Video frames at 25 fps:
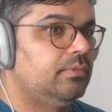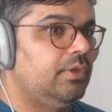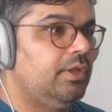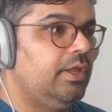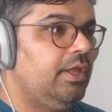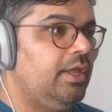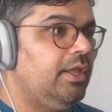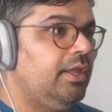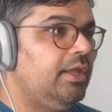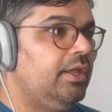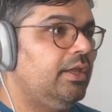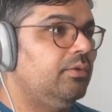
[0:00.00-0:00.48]

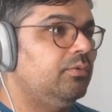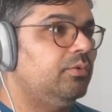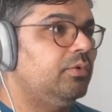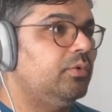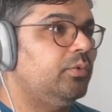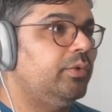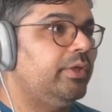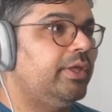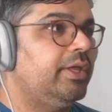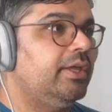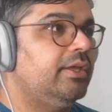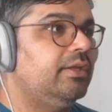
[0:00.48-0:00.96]
And what do
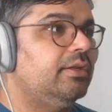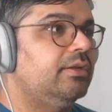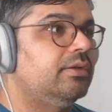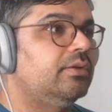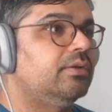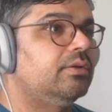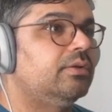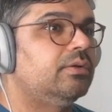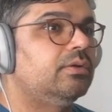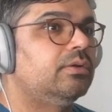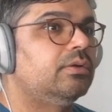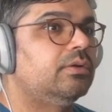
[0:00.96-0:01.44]
we get?
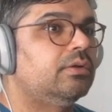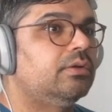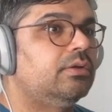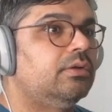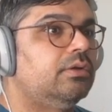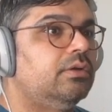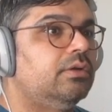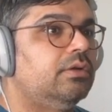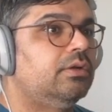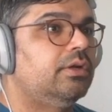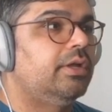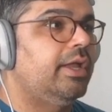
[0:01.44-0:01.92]

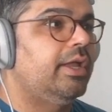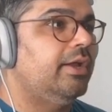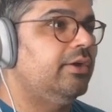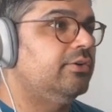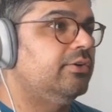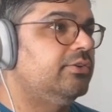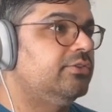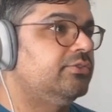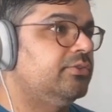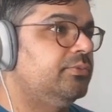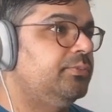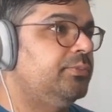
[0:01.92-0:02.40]

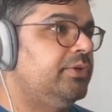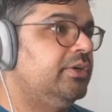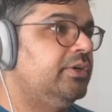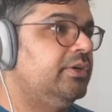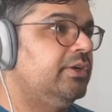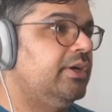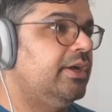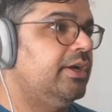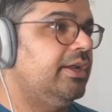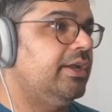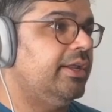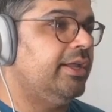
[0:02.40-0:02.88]
Errors from here are
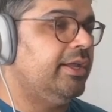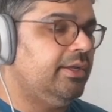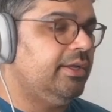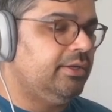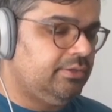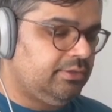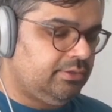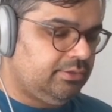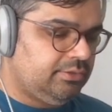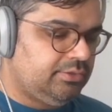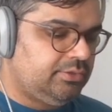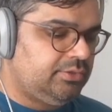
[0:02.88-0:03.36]
not
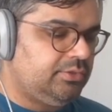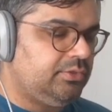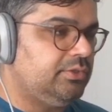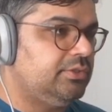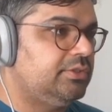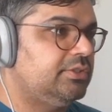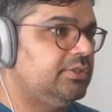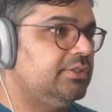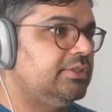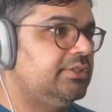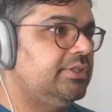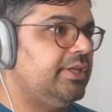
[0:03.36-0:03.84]
handled, so let's
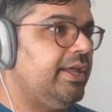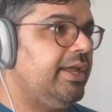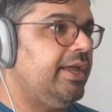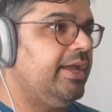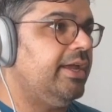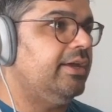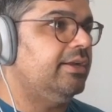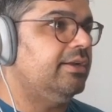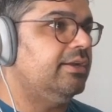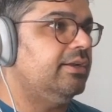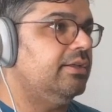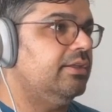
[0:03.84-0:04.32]
just
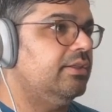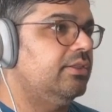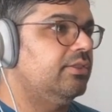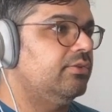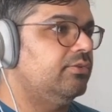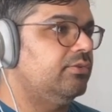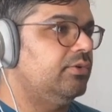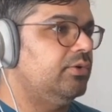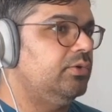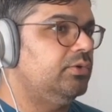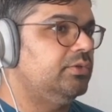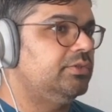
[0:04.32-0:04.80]
add
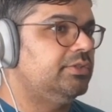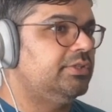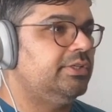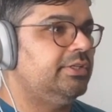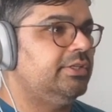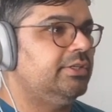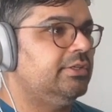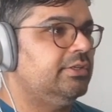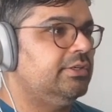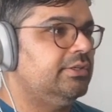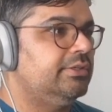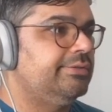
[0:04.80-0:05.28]
throws
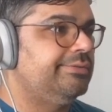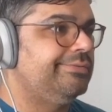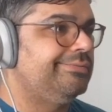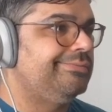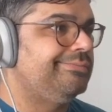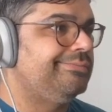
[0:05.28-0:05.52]
here.